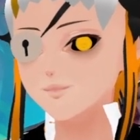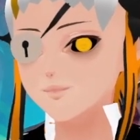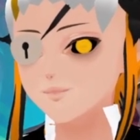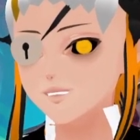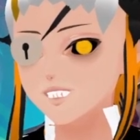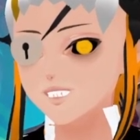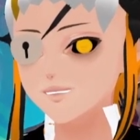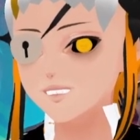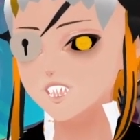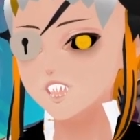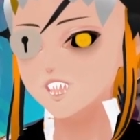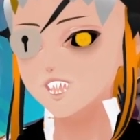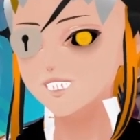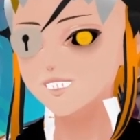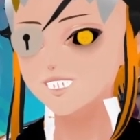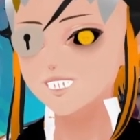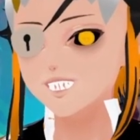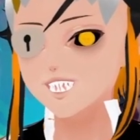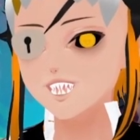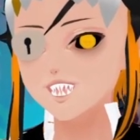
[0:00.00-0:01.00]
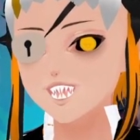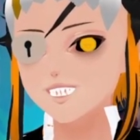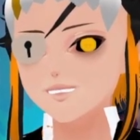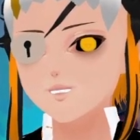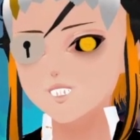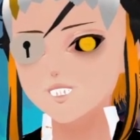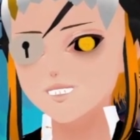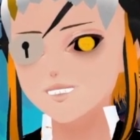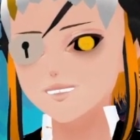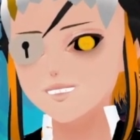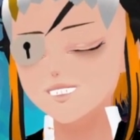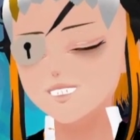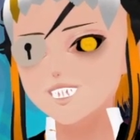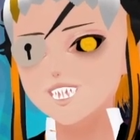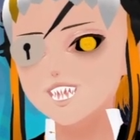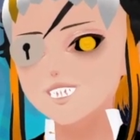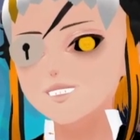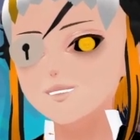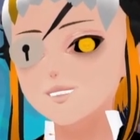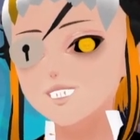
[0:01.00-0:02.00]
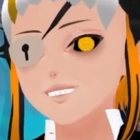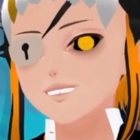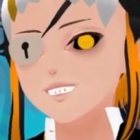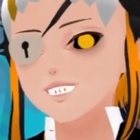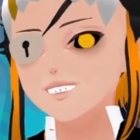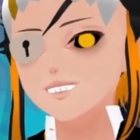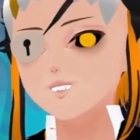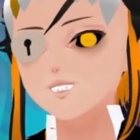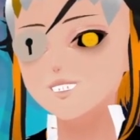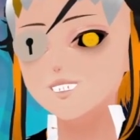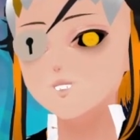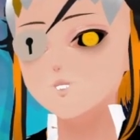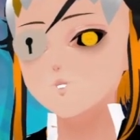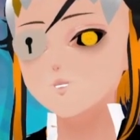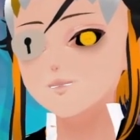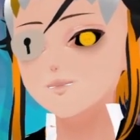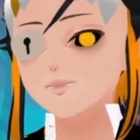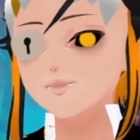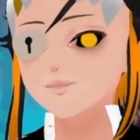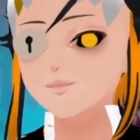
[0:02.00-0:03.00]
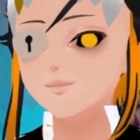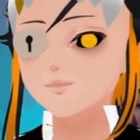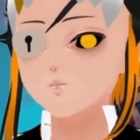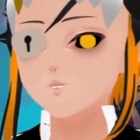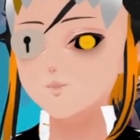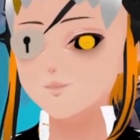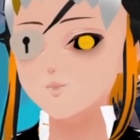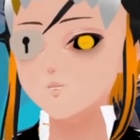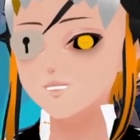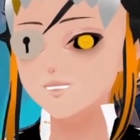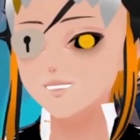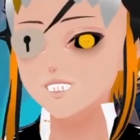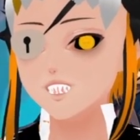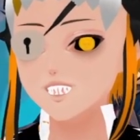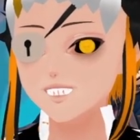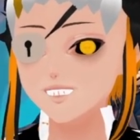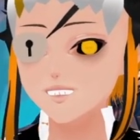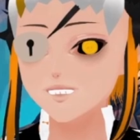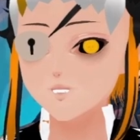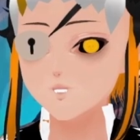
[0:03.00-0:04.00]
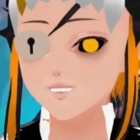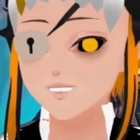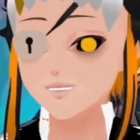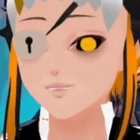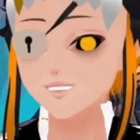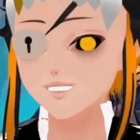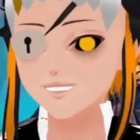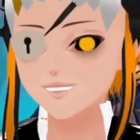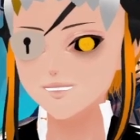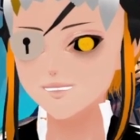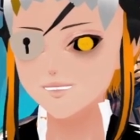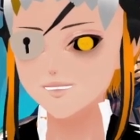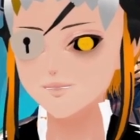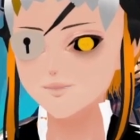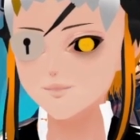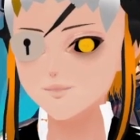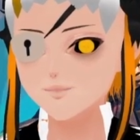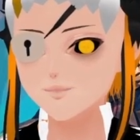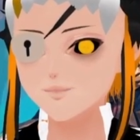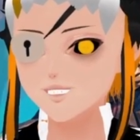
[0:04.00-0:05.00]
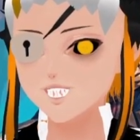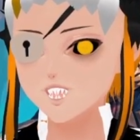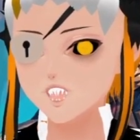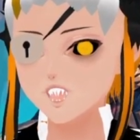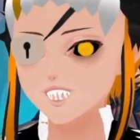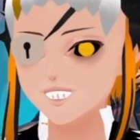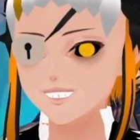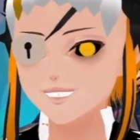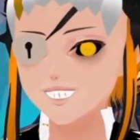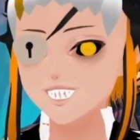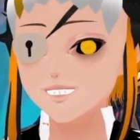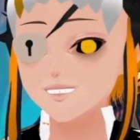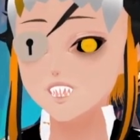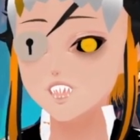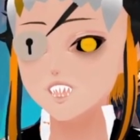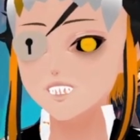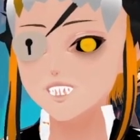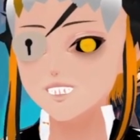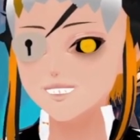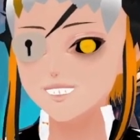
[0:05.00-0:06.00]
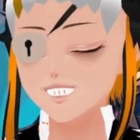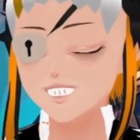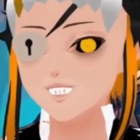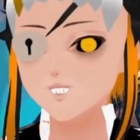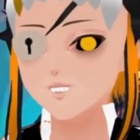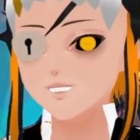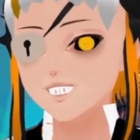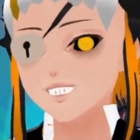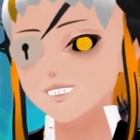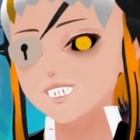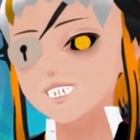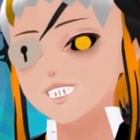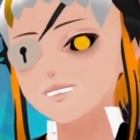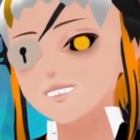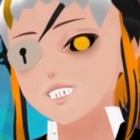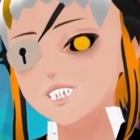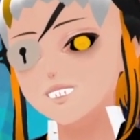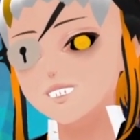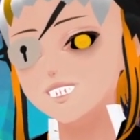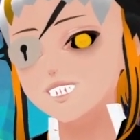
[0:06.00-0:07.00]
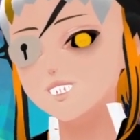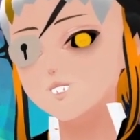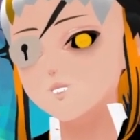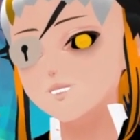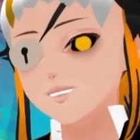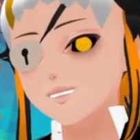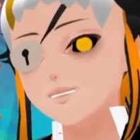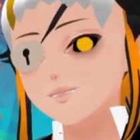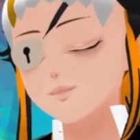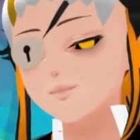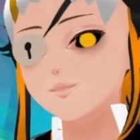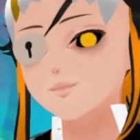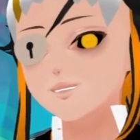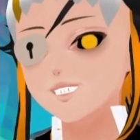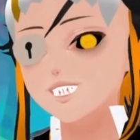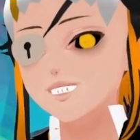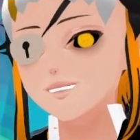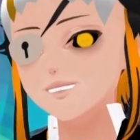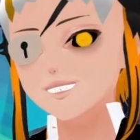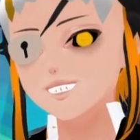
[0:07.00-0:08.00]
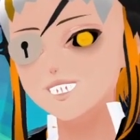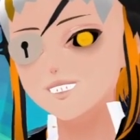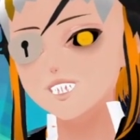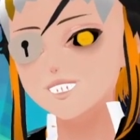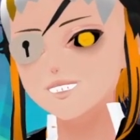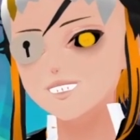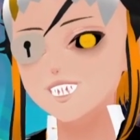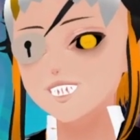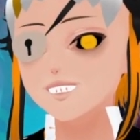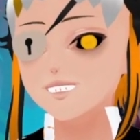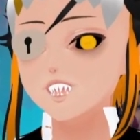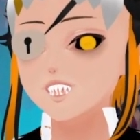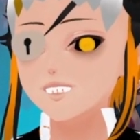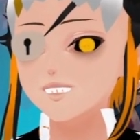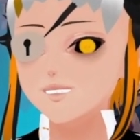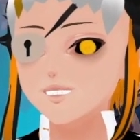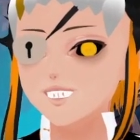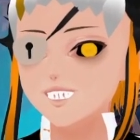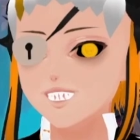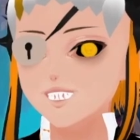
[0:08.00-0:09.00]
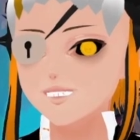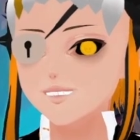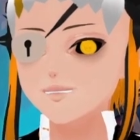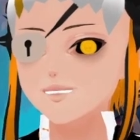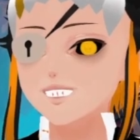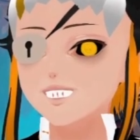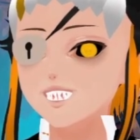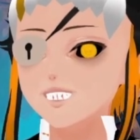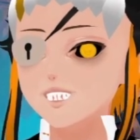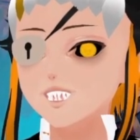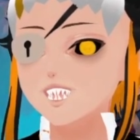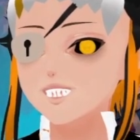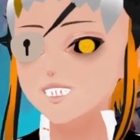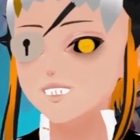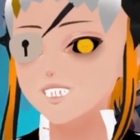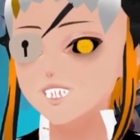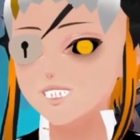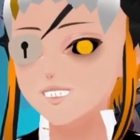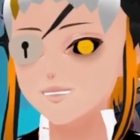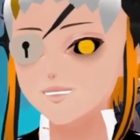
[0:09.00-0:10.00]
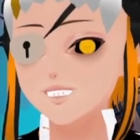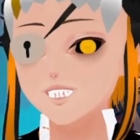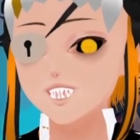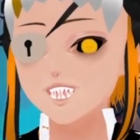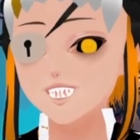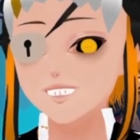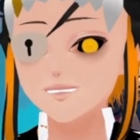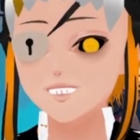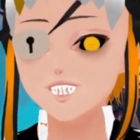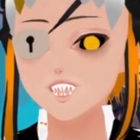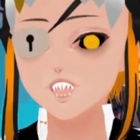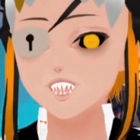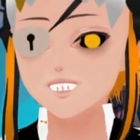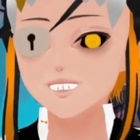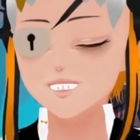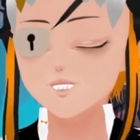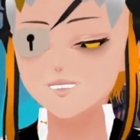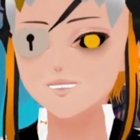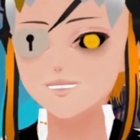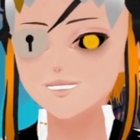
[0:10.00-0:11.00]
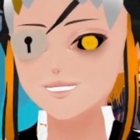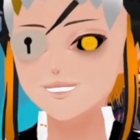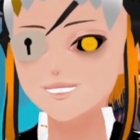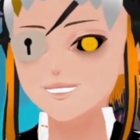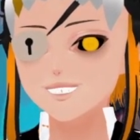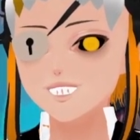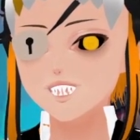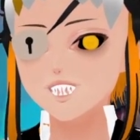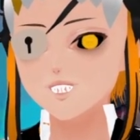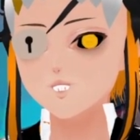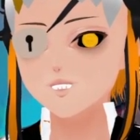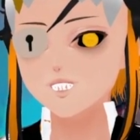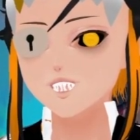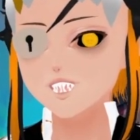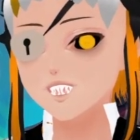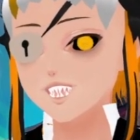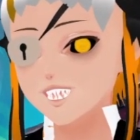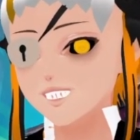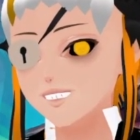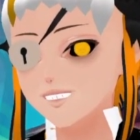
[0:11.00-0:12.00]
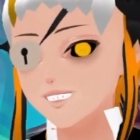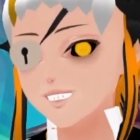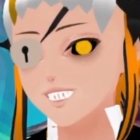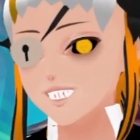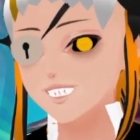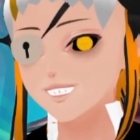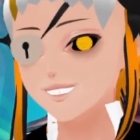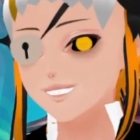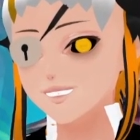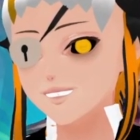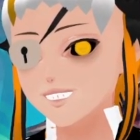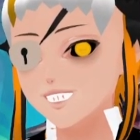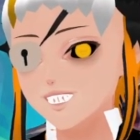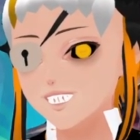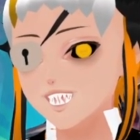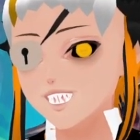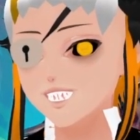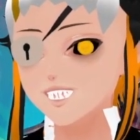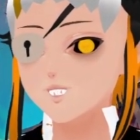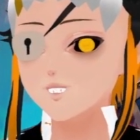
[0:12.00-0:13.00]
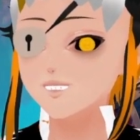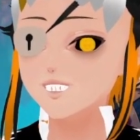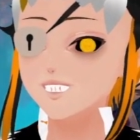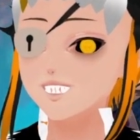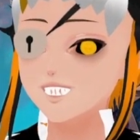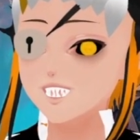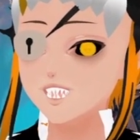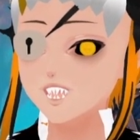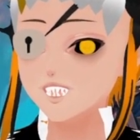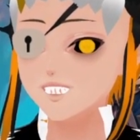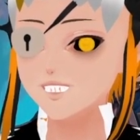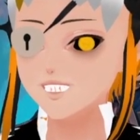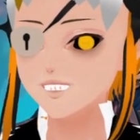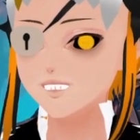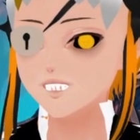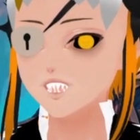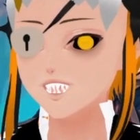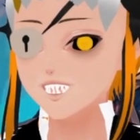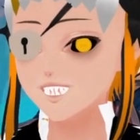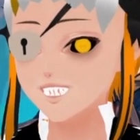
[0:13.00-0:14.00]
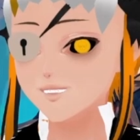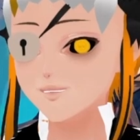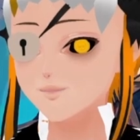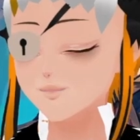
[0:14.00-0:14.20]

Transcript: This opens up the possibility of wanting to use 1 blood rune in a unholy deck, which is actually pretty cool. Outside of that, I don't think this card will probably see much play in a pure blood DK deck. I could be completely wrong,